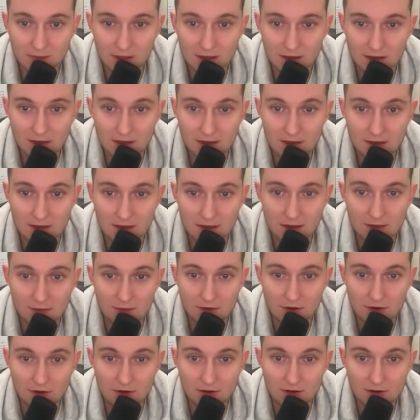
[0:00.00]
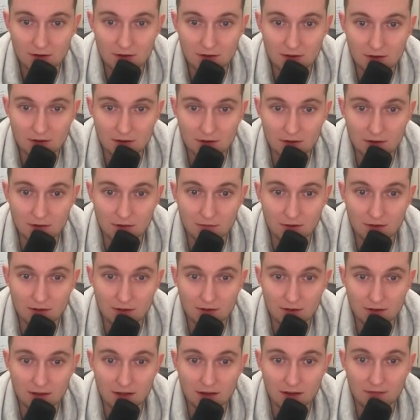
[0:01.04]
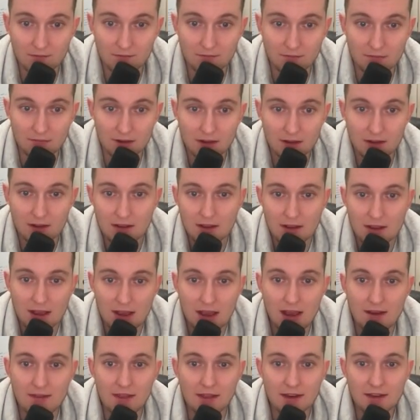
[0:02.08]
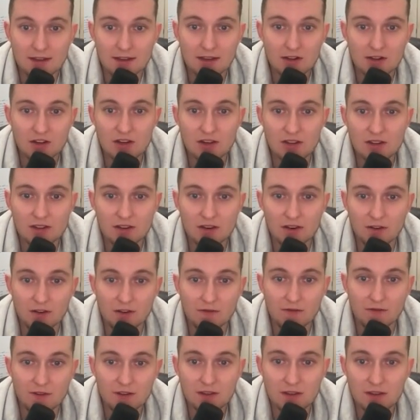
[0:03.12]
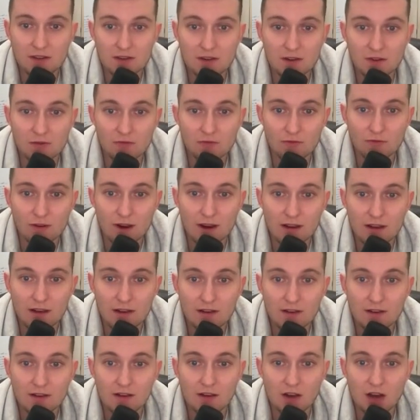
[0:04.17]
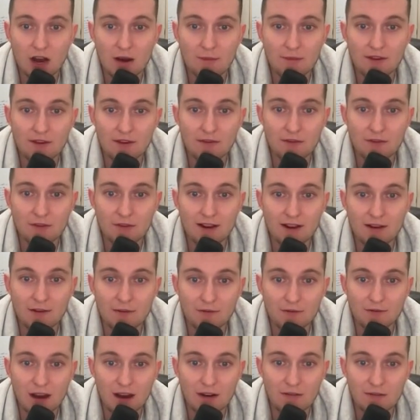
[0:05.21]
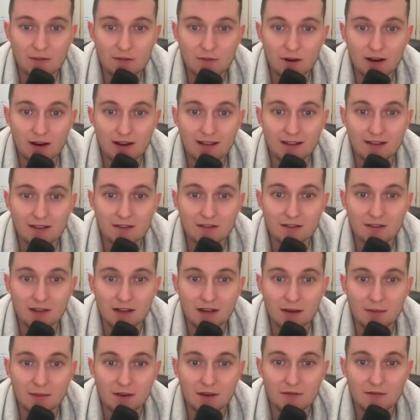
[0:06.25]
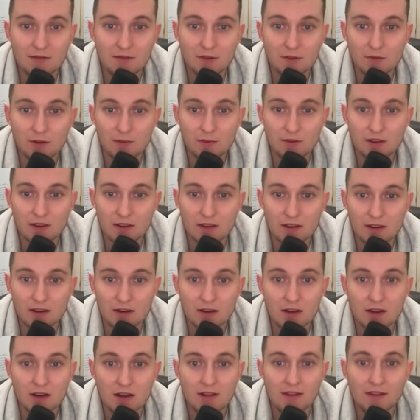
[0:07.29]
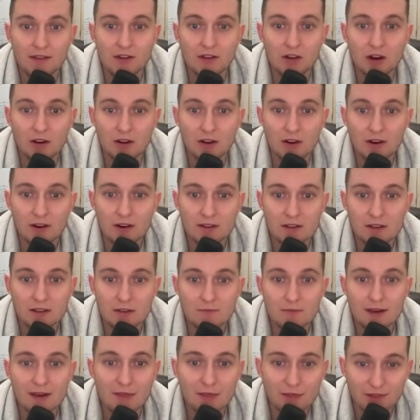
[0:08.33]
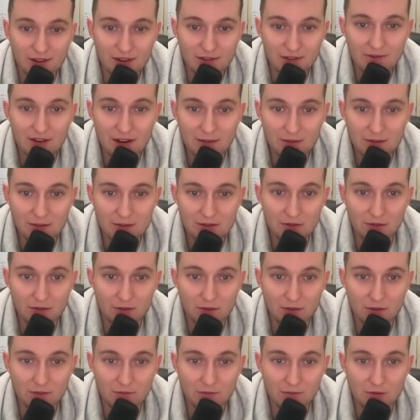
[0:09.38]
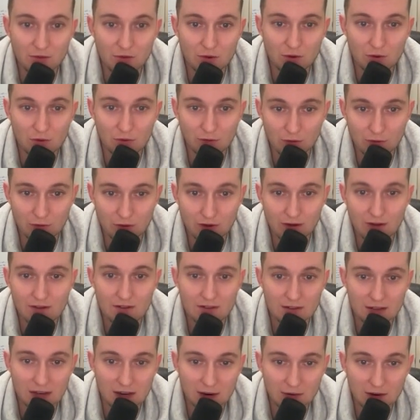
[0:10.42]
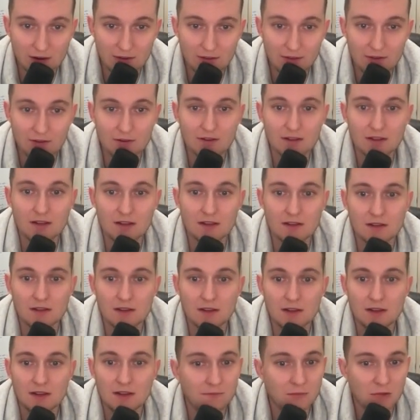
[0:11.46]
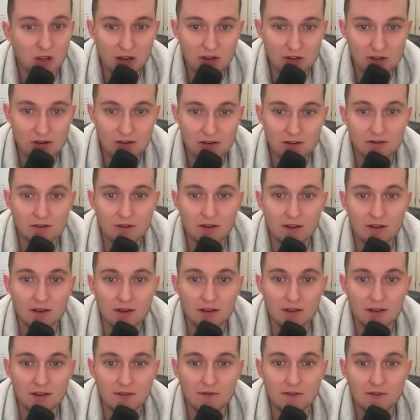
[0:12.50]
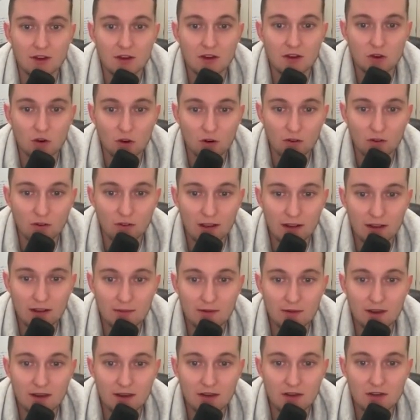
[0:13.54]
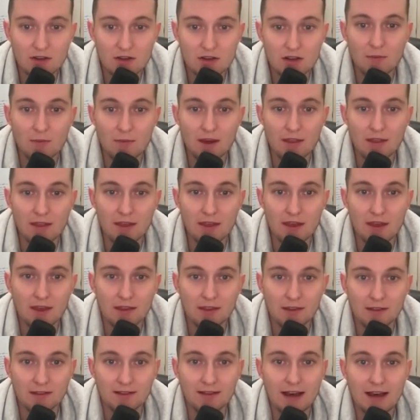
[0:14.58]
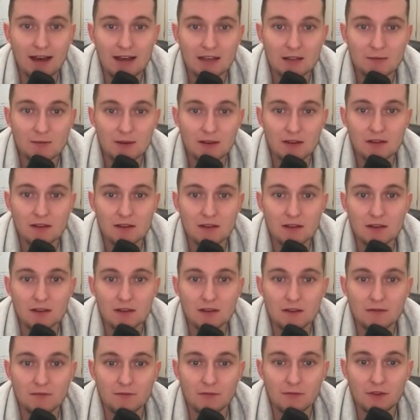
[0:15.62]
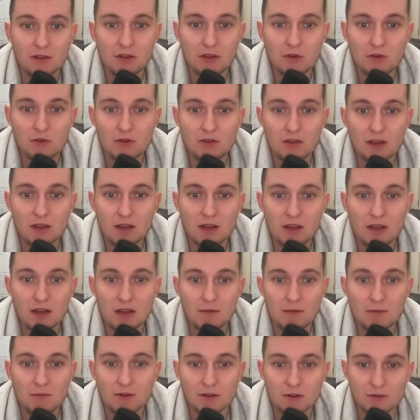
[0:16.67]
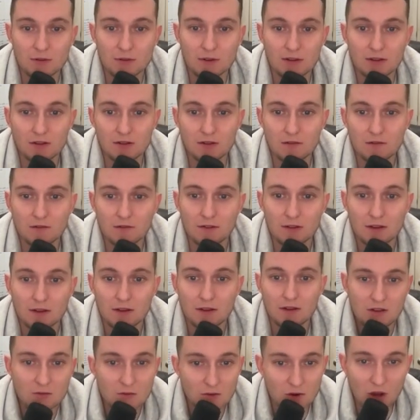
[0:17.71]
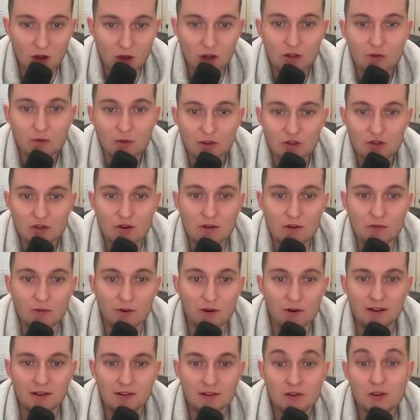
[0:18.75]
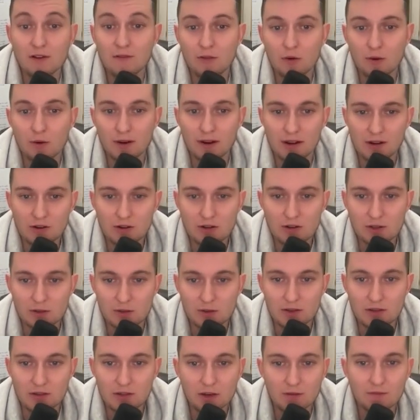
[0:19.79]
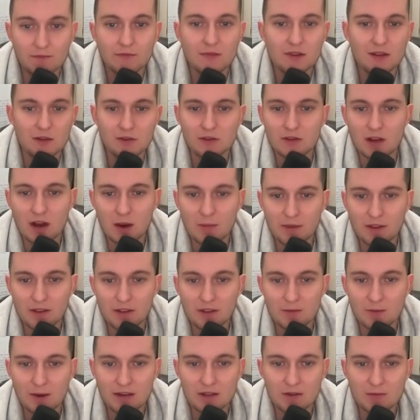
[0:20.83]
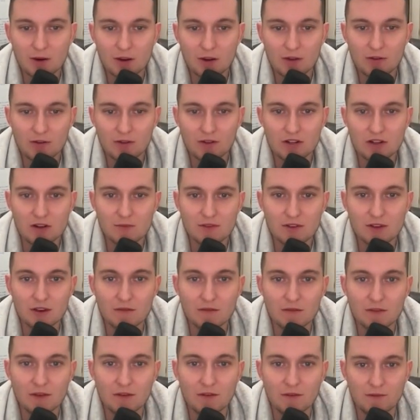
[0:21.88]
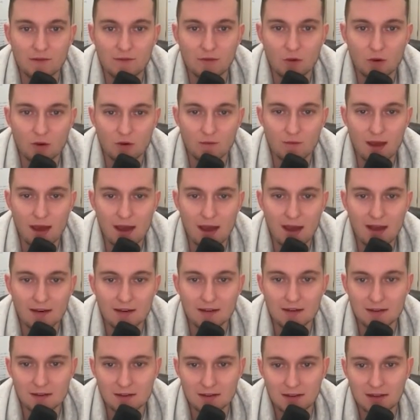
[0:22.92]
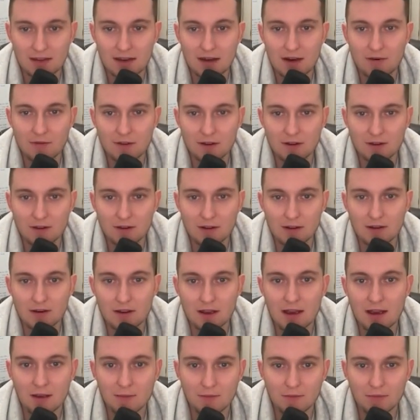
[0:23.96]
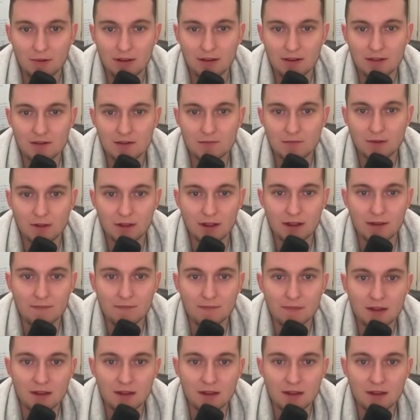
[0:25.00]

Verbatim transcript: And then we're just gonna go ahead and plug that in. And then essentially, so if you see us here, write the copy for a five reasons why Listicle landing page for this website here. The target audience is men 35 years and older who are woodworkers, DIY enthusiasts, contractors, all that kind of stuff. Goal landing page. And then the last piece here, use a persuasive, knowledgeable, straightforward, straightforward and trustworthy tone. Use the copy in this page and model in terms of the format. So now we can go ahead and press play.